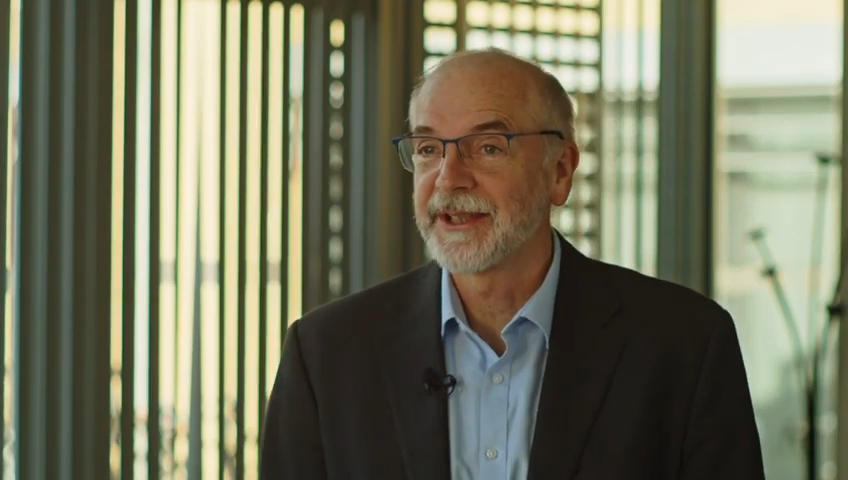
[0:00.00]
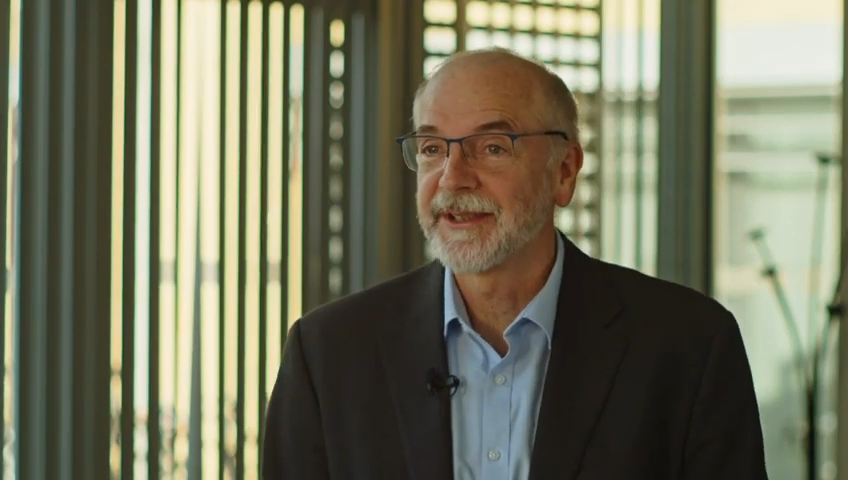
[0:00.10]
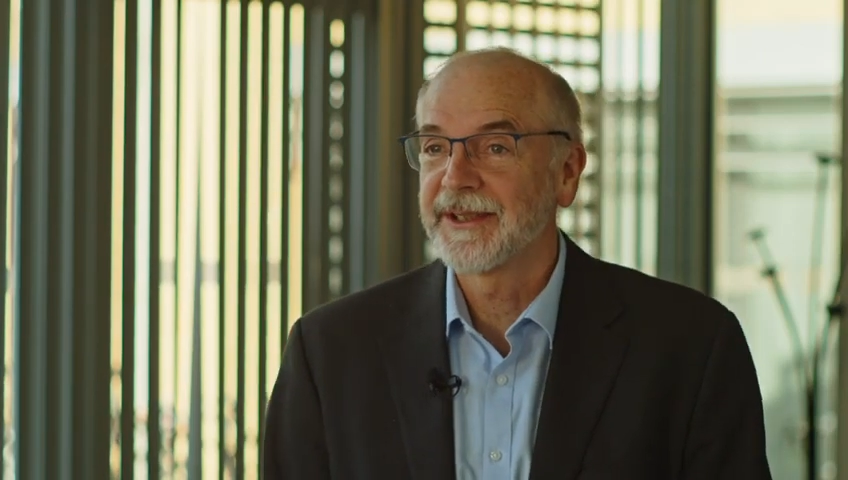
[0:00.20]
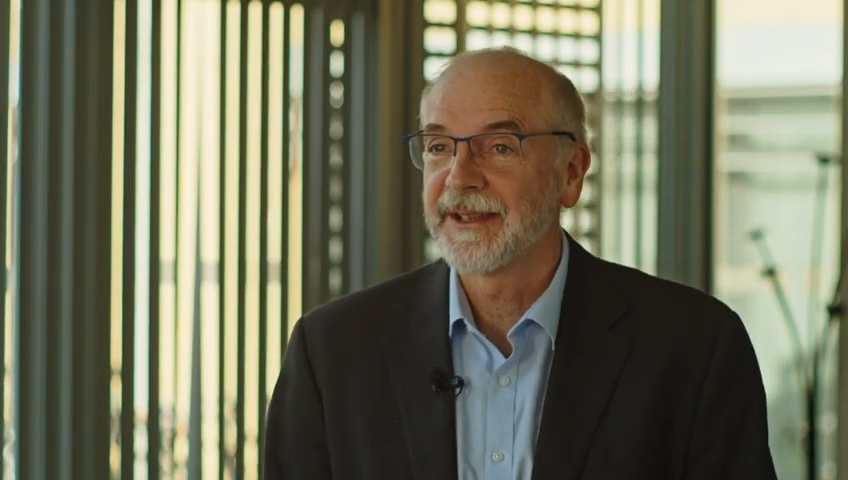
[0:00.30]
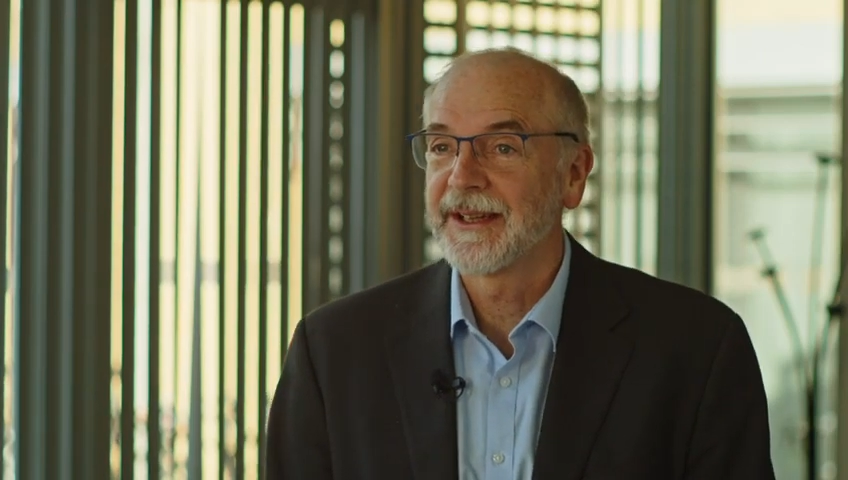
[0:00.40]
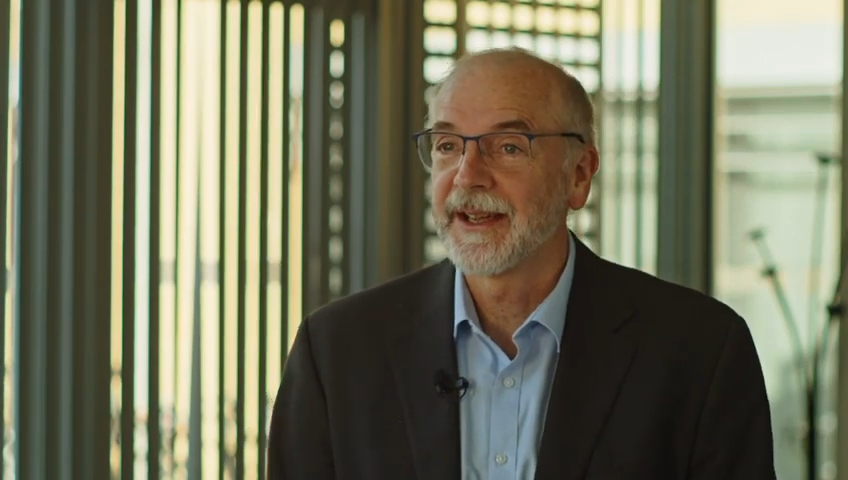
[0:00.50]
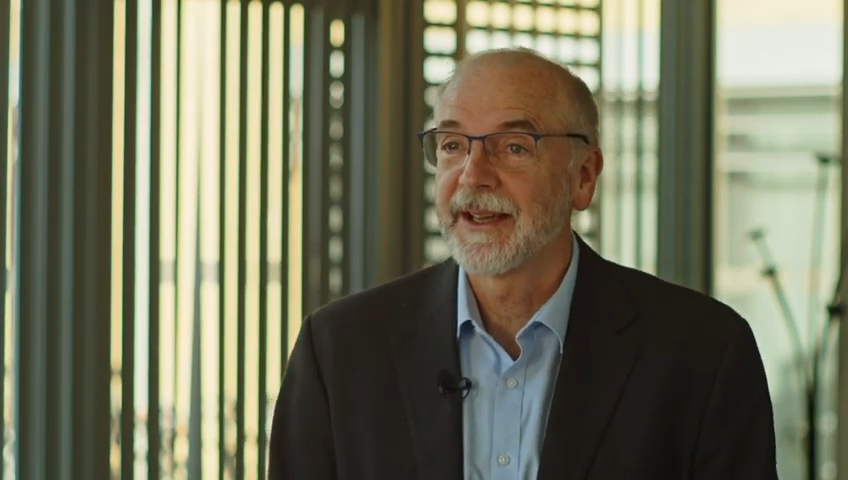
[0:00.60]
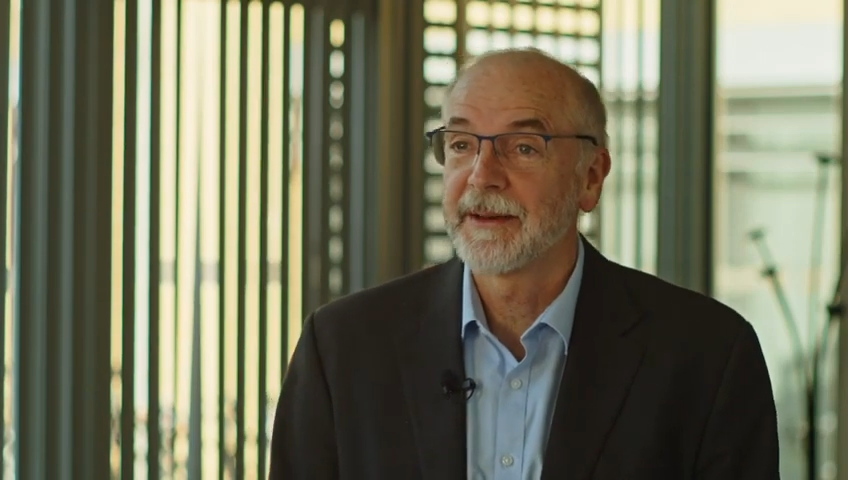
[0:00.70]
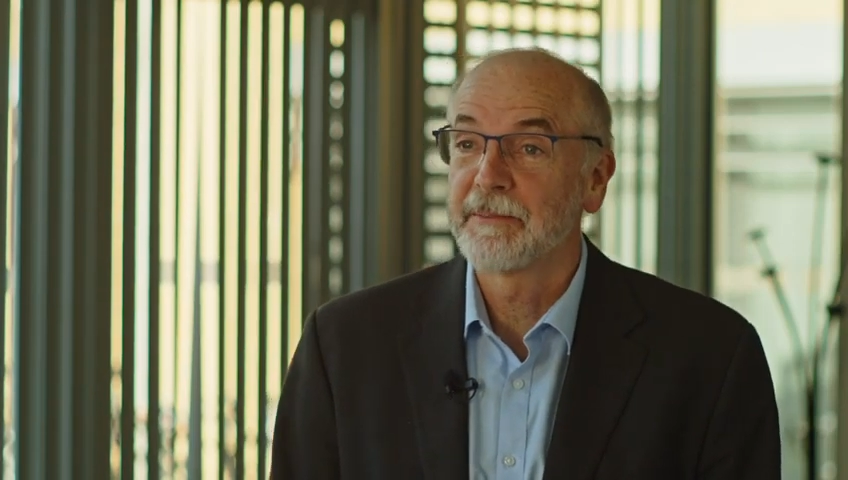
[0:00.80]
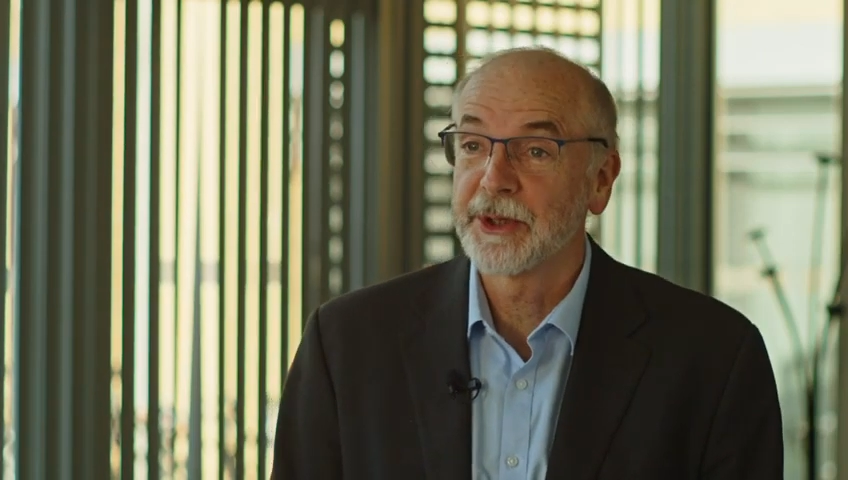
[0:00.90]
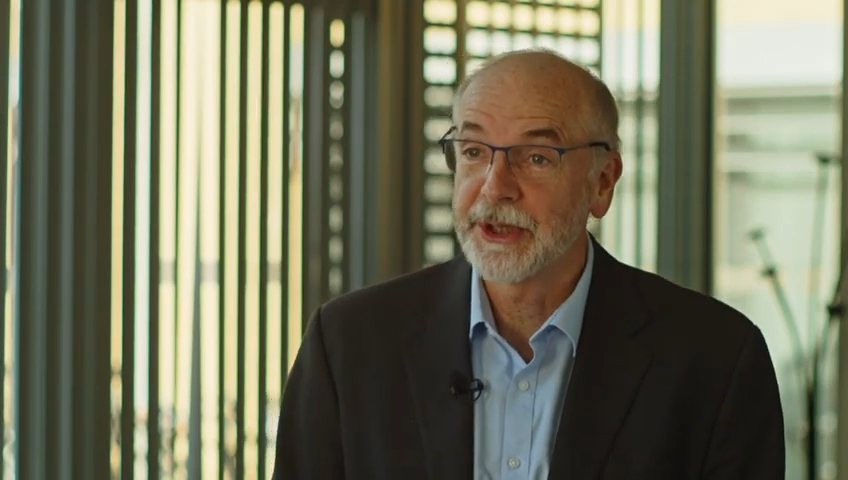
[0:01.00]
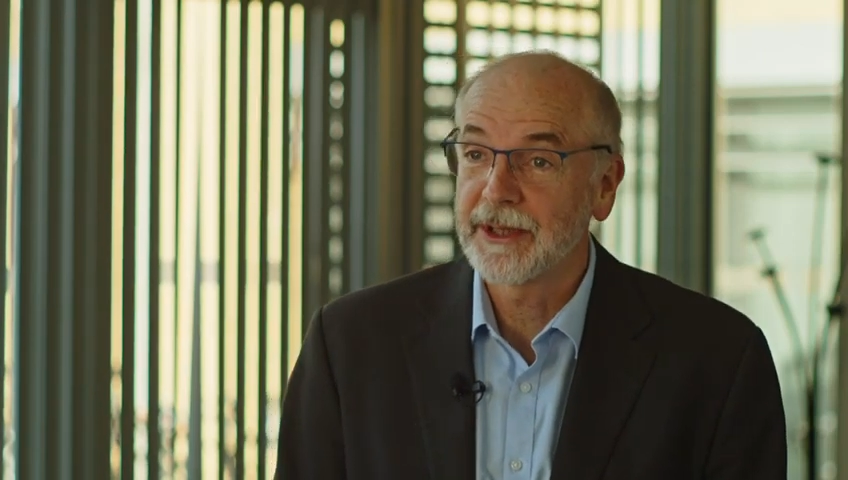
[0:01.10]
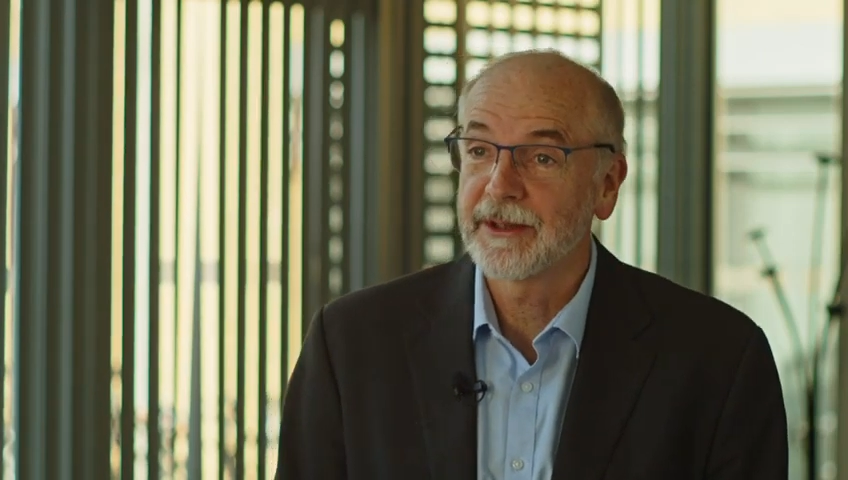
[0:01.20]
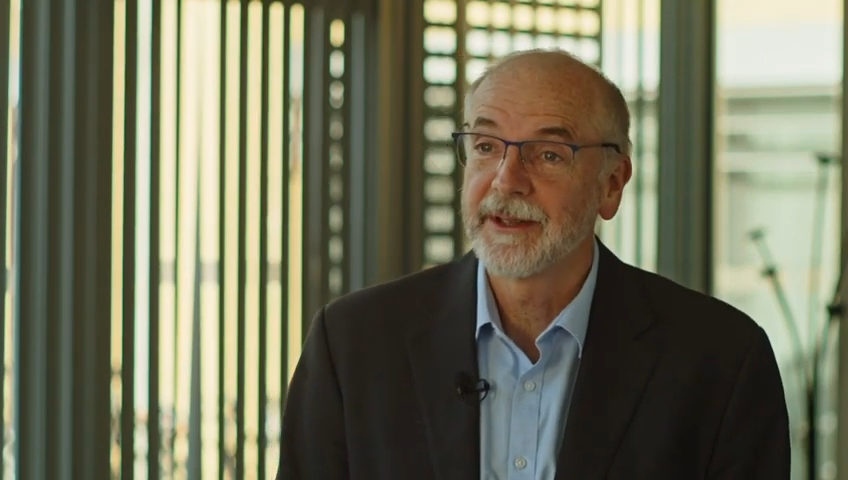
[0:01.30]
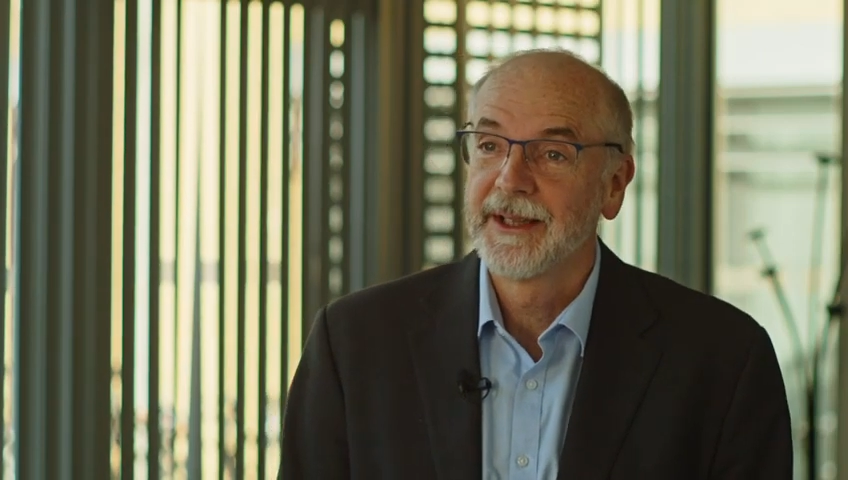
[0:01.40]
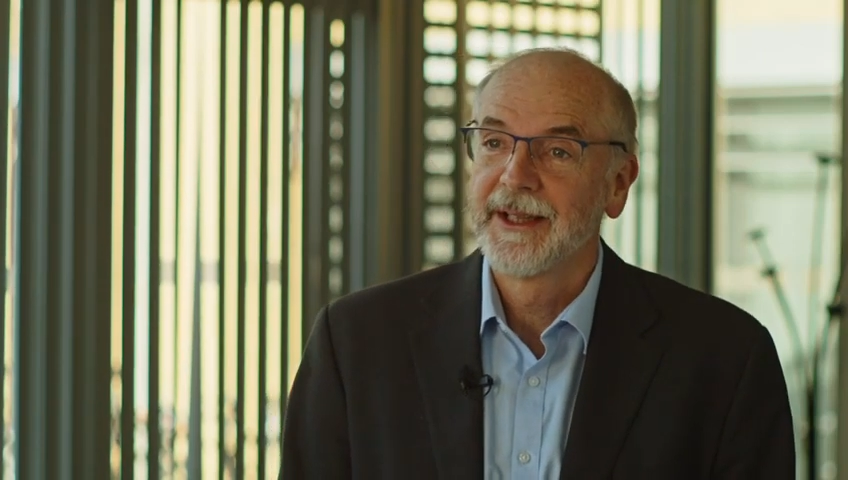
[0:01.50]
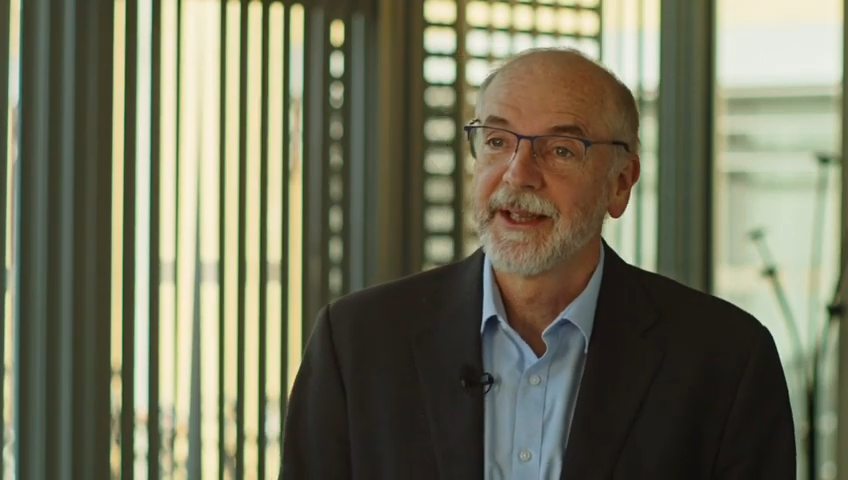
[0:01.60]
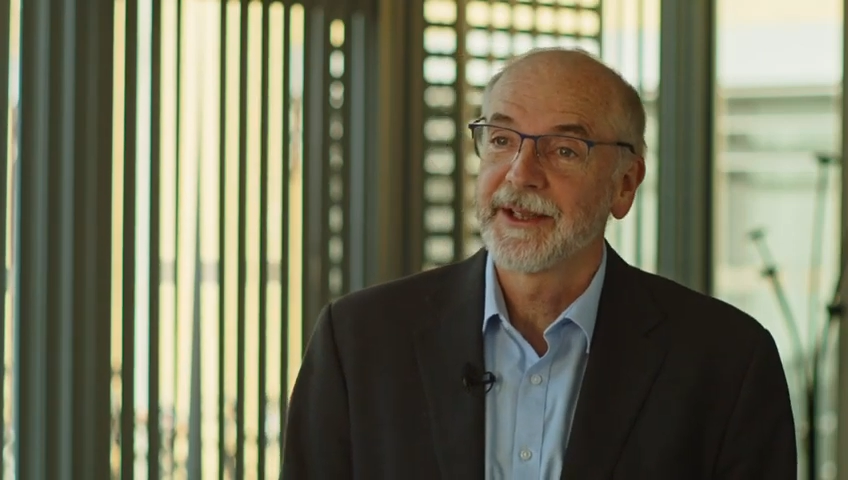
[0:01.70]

in Brazil